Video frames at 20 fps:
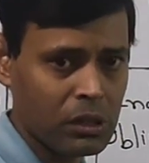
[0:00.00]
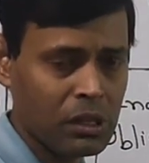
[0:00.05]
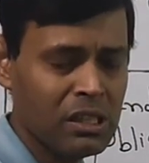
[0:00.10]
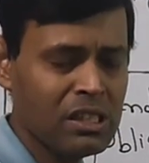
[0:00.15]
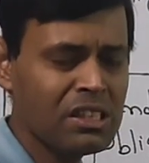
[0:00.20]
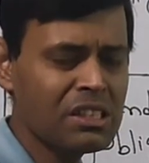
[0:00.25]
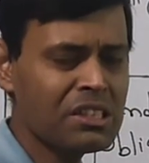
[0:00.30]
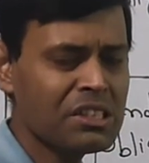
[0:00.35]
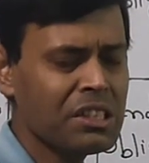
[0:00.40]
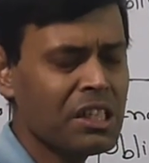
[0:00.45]

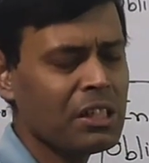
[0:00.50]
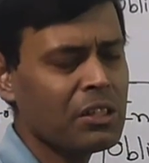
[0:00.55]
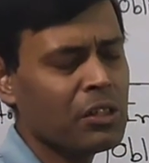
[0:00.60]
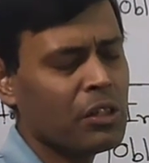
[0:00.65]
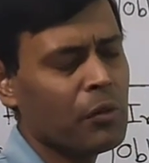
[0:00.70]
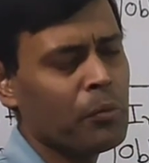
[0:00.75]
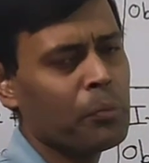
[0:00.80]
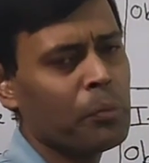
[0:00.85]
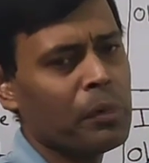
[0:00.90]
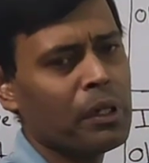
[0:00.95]
Instead
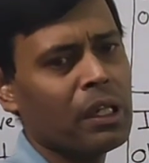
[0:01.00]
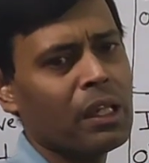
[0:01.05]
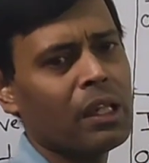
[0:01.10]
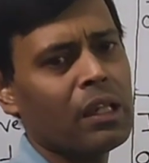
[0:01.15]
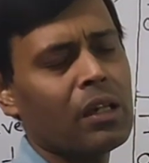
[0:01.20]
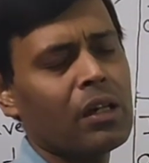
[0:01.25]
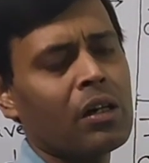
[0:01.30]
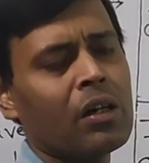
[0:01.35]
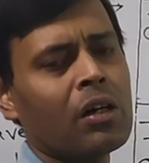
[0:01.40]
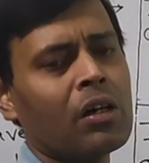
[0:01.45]
of
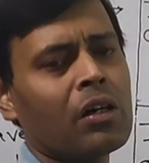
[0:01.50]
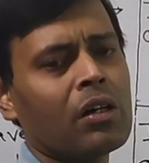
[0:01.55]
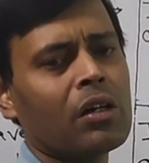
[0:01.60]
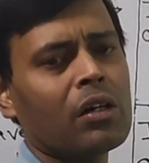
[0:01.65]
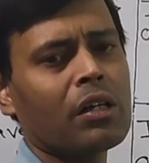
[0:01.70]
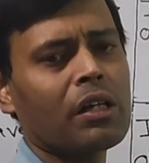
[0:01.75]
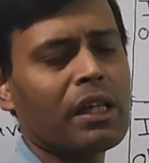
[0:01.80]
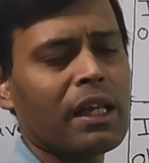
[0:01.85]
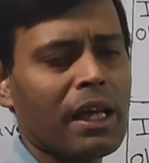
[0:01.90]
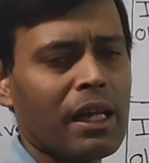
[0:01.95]
may or
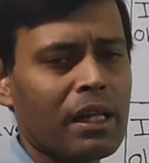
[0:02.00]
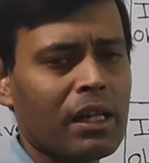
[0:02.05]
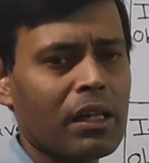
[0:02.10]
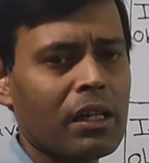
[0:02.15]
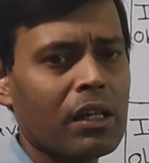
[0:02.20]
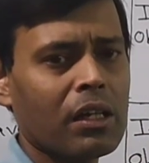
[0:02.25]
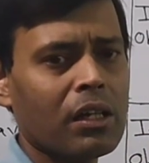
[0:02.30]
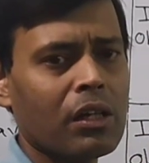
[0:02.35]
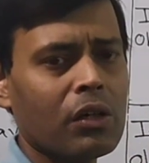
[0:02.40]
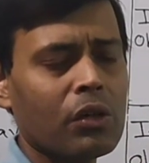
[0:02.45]

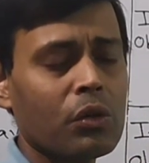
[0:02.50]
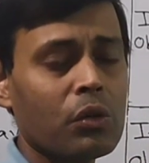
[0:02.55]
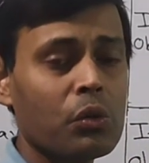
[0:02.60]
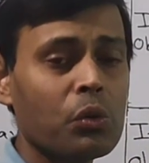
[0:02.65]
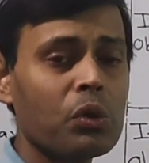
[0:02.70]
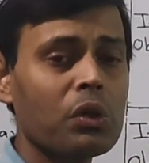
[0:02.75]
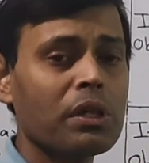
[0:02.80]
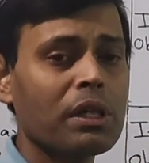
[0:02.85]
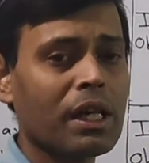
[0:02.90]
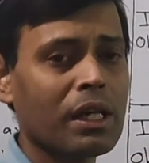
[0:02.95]
can,
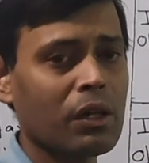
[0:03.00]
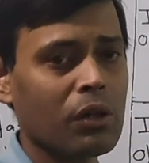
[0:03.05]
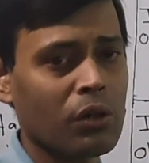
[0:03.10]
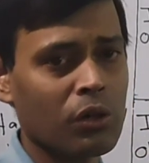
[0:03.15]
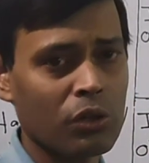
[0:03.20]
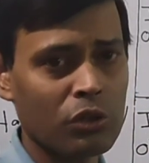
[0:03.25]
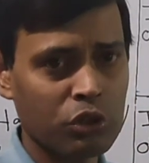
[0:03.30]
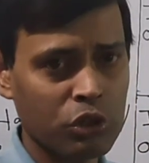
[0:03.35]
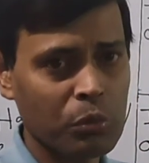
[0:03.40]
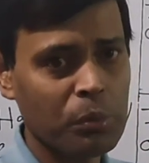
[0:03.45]
would can
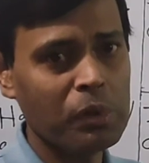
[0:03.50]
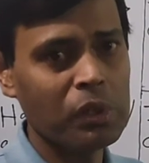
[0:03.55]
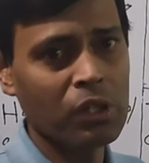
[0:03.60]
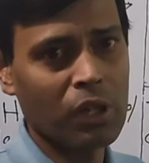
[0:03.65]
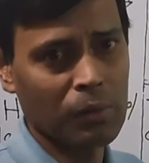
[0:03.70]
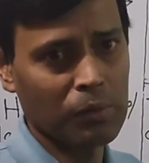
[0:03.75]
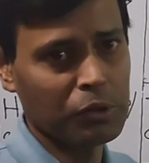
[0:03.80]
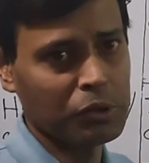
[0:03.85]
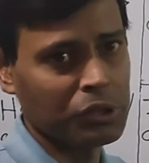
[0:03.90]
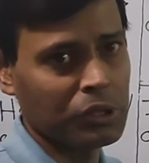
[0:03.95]
also be
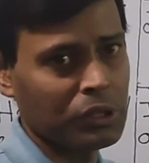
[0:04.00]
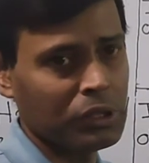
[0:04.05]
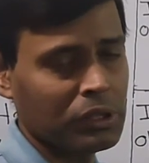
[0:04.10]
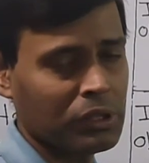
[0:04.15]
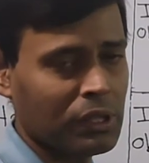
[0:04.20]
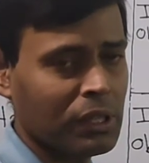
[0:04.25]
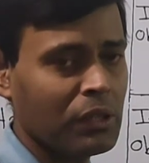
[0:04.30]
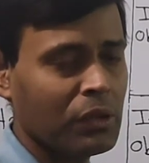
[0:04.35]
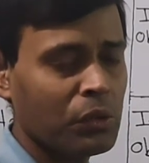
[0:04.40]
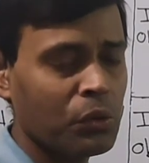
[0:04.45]
the option.
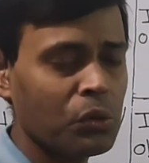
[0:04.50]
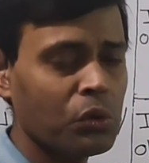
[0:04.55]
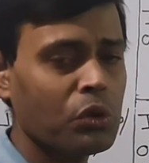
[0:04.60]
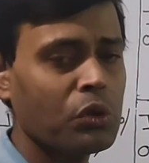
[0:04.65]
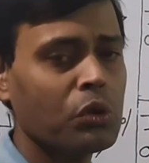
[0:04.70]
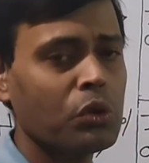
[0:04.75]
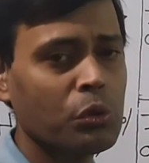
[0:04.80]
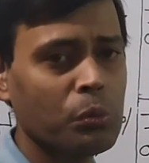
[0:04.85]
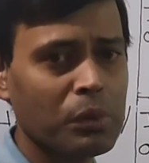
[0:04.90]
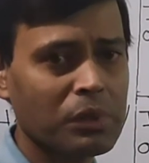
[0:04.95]
Then
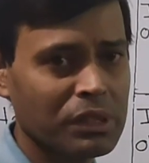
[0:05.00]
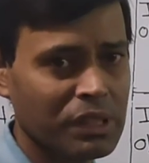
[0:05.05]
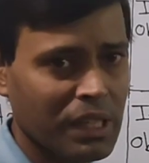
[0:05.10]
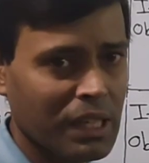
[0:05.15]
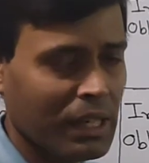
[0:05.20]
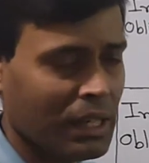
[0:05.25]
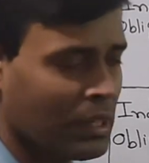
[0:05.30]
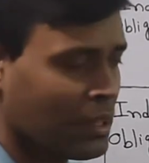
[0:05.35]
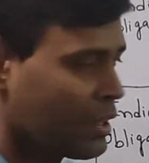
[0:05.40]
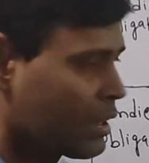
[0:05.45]
would to be
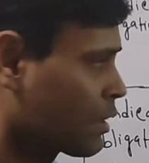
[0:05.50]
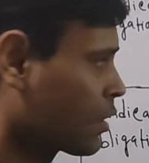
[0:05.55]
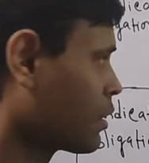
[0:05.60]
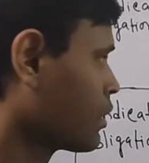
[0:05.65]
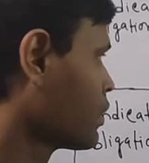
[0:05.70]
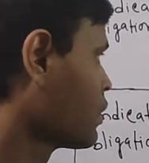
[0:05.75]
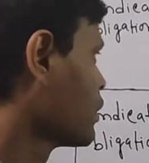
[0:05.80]
selected.